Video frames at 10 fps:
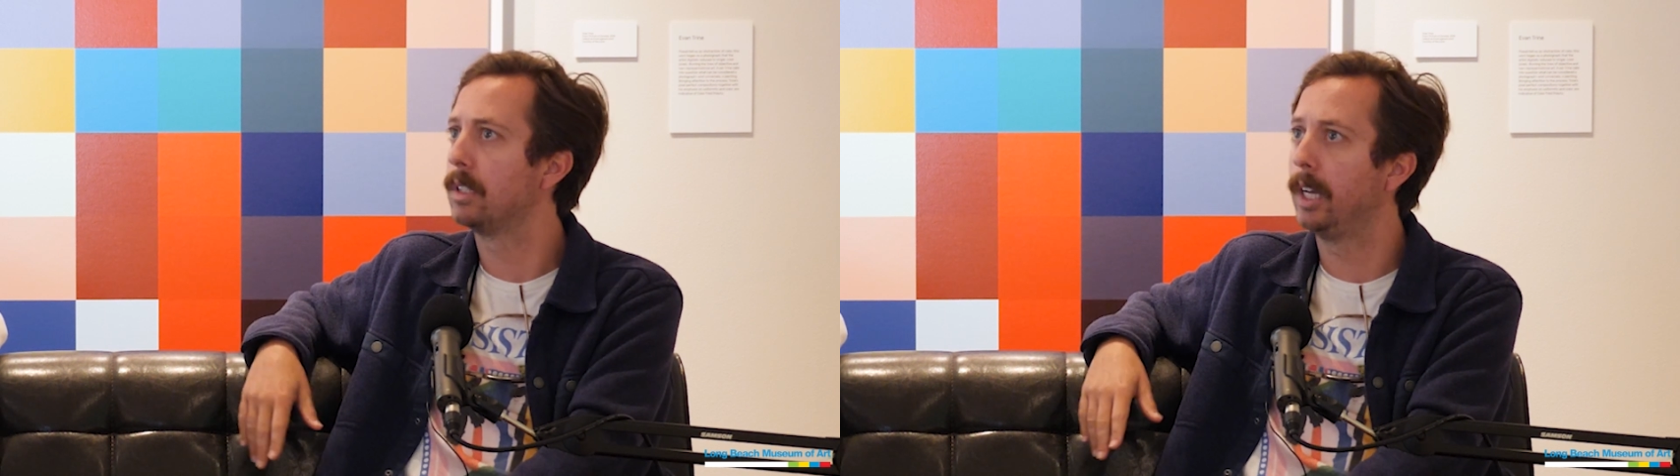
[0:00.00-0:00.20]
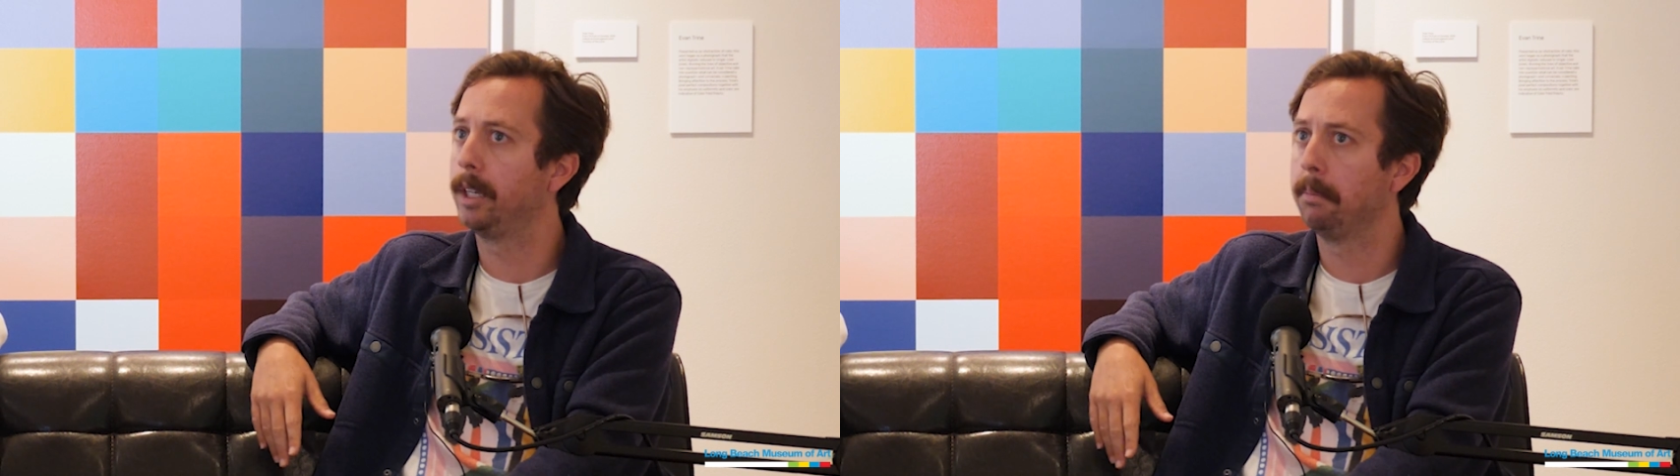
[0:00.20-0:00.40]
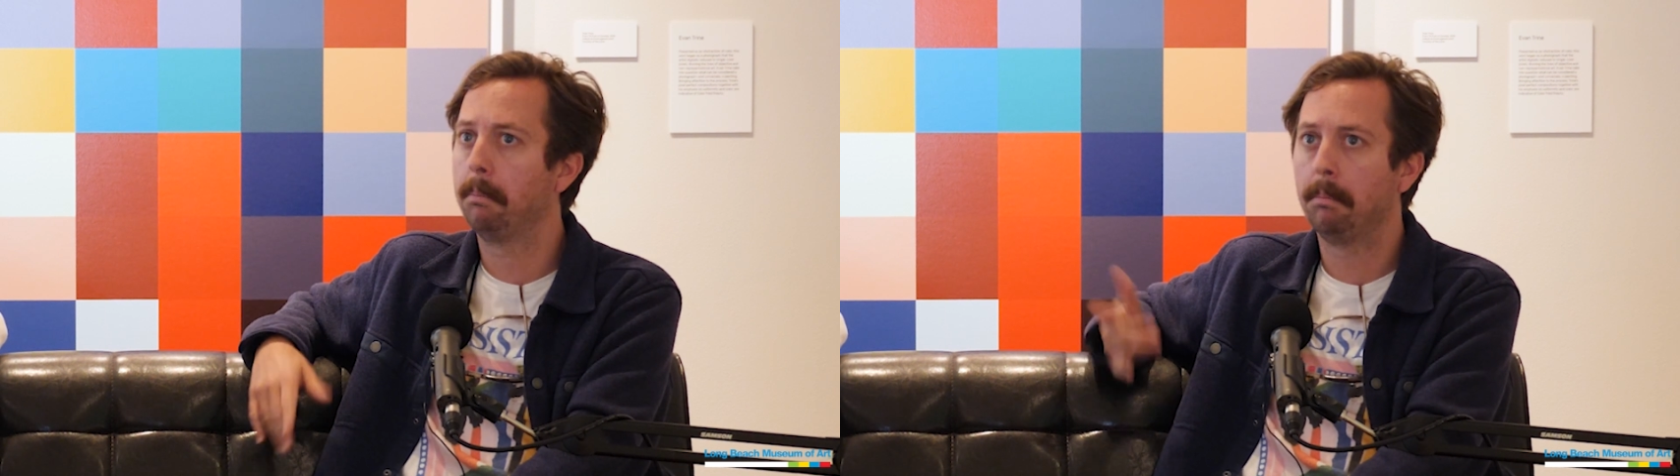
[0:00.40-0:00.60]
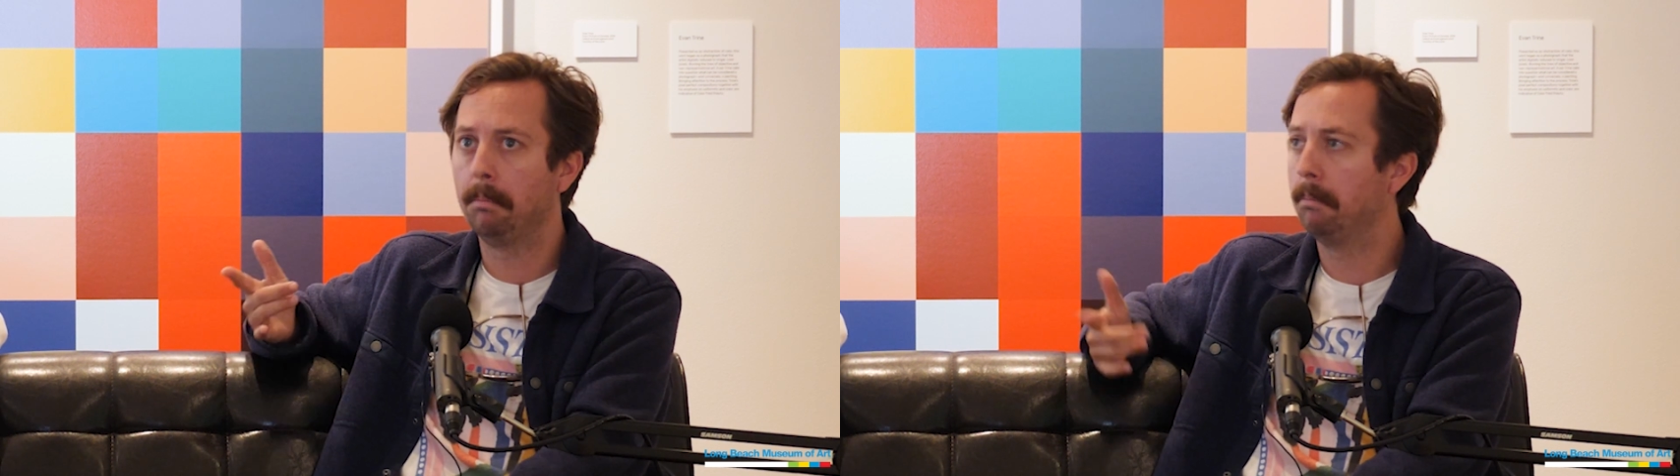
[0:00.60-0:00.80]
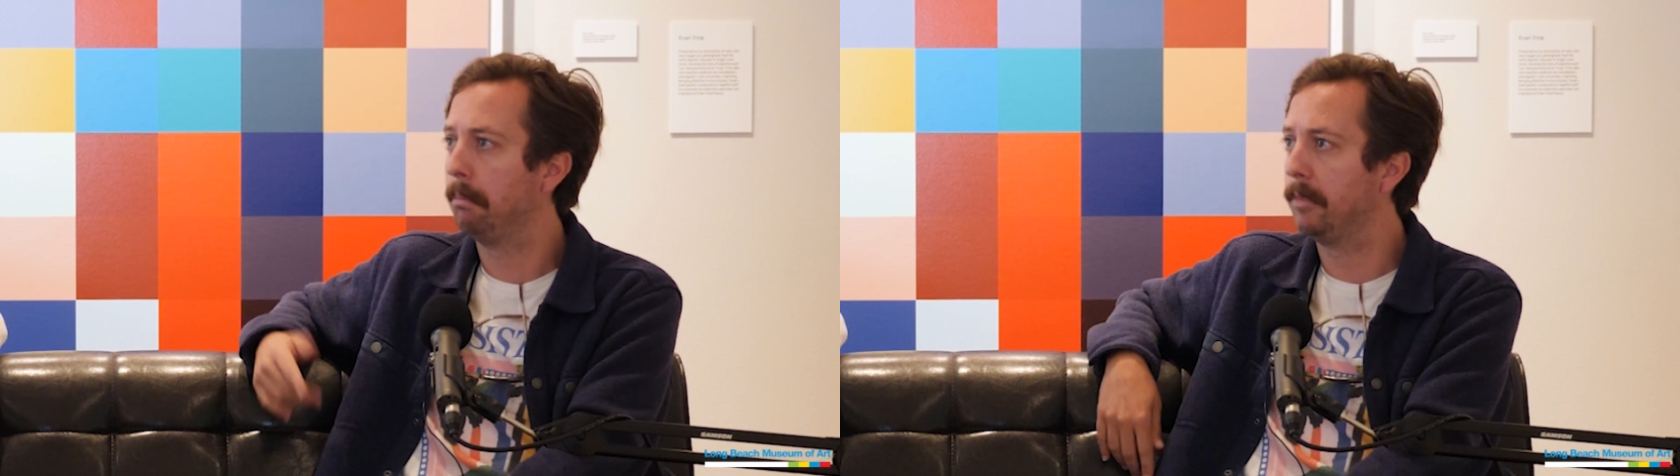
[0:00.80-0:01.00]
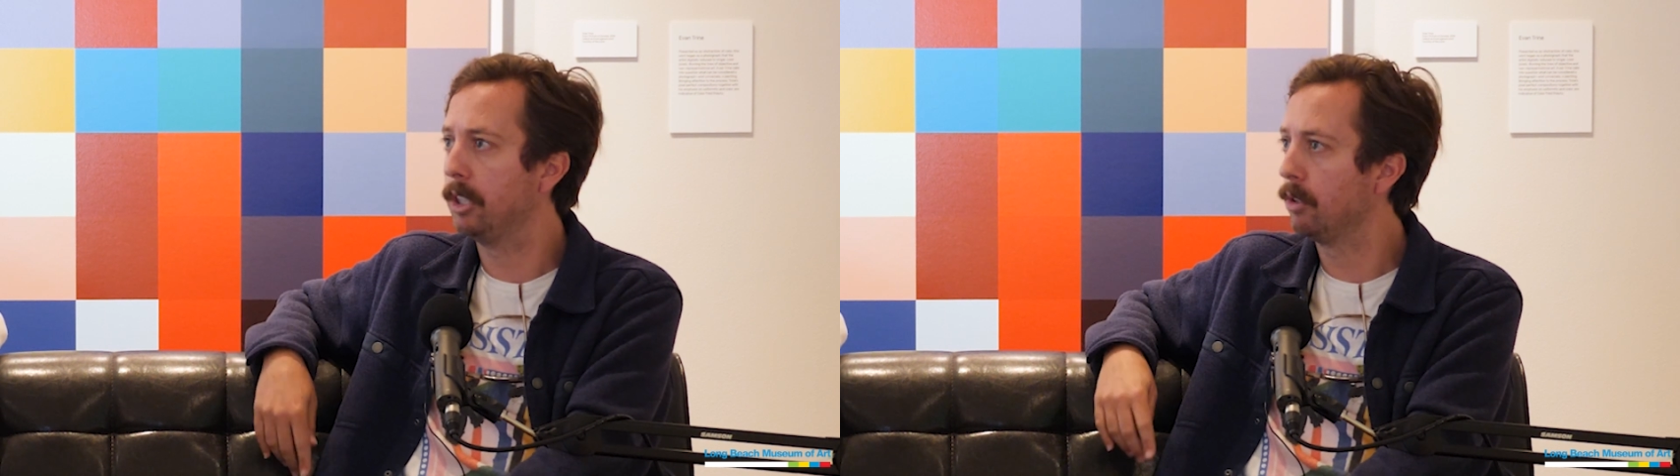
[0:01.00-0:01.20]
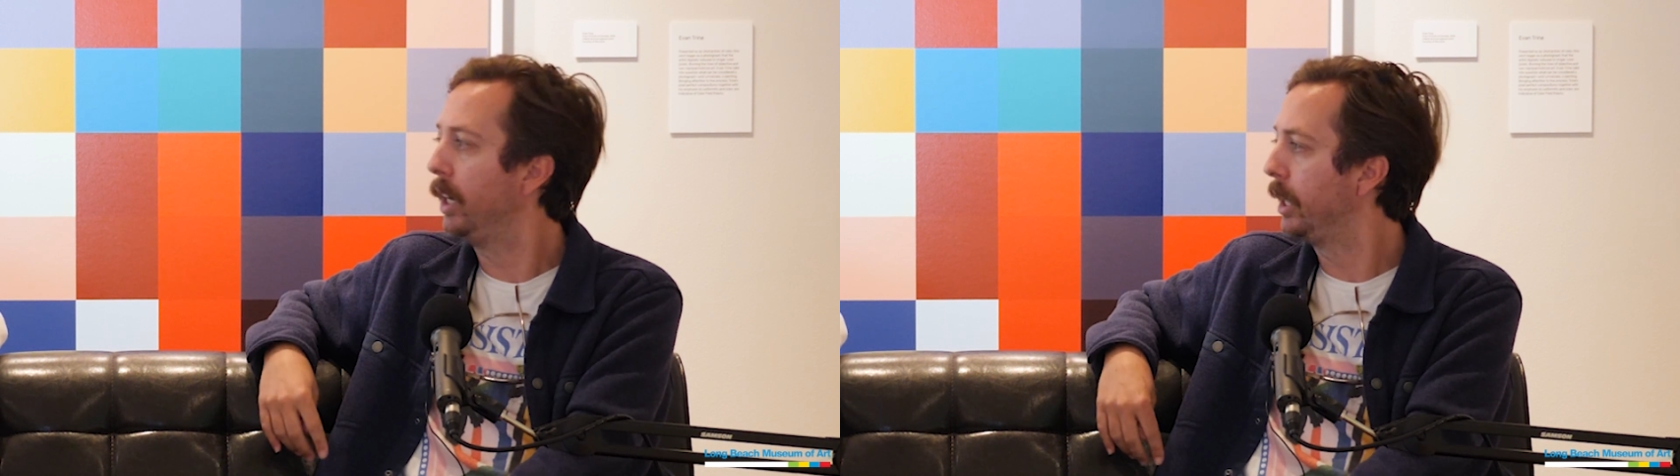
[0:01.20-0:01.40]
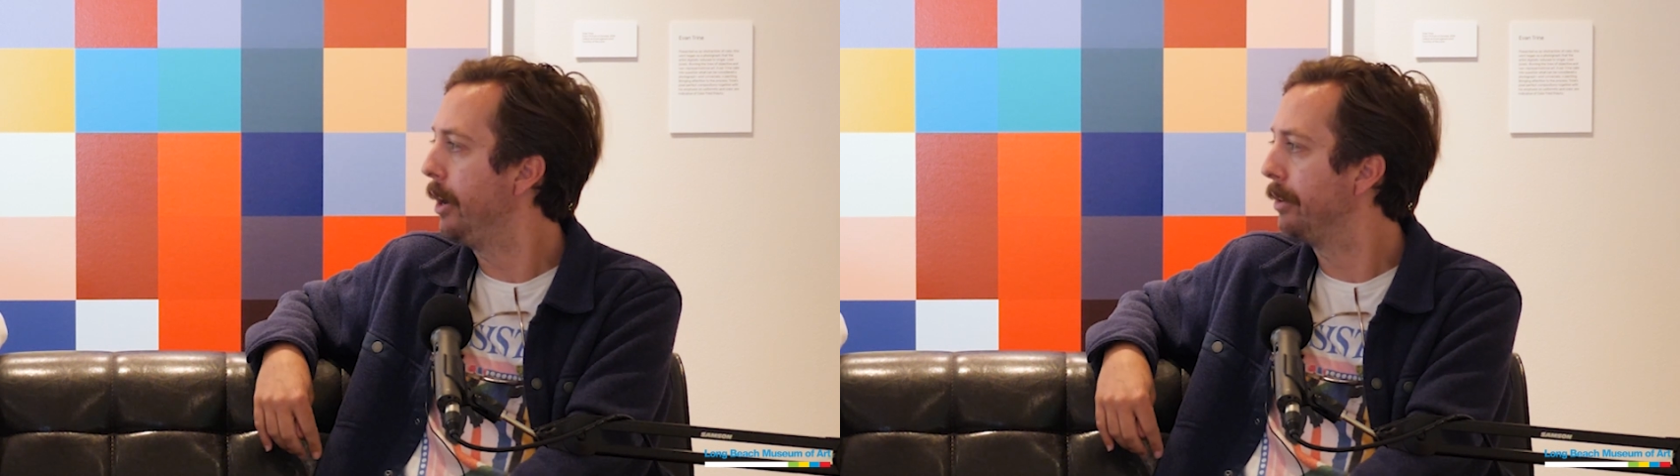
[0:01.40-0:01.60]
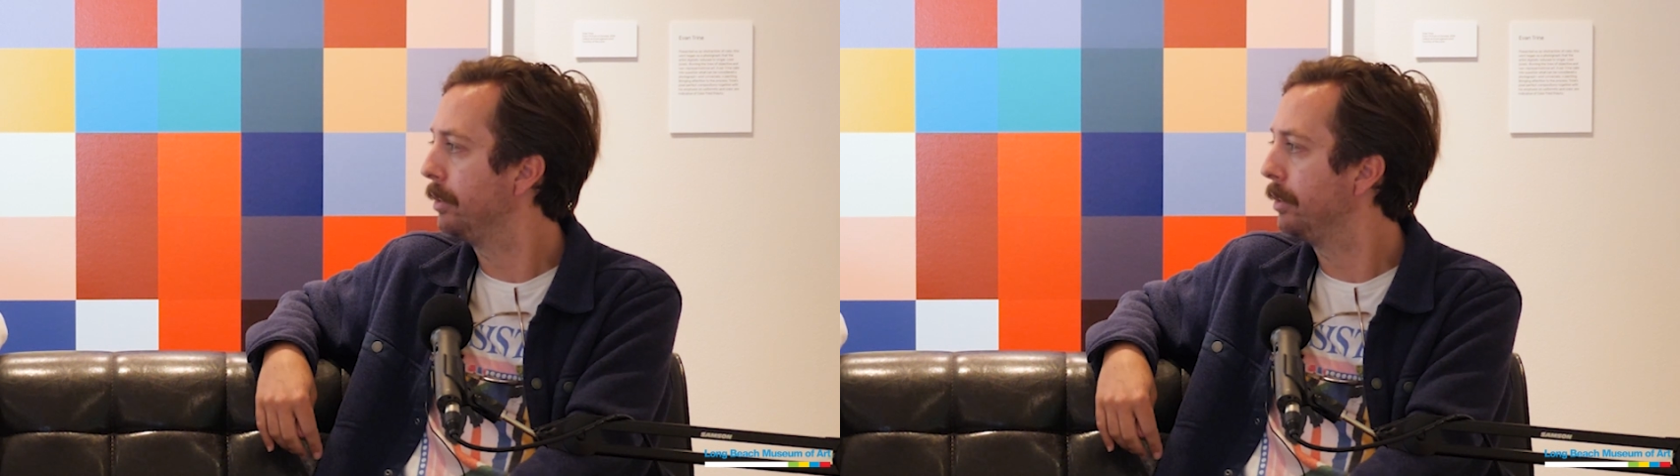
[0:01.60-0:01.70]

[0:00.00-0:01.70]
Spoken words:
like, these are ready to go.